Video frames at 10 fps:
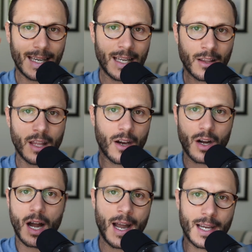in
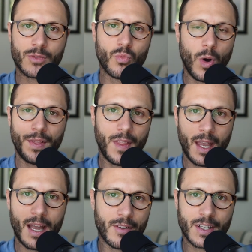their eyes what
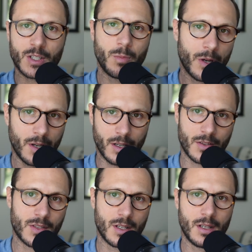they have
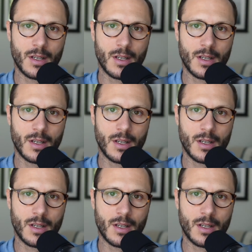experienced.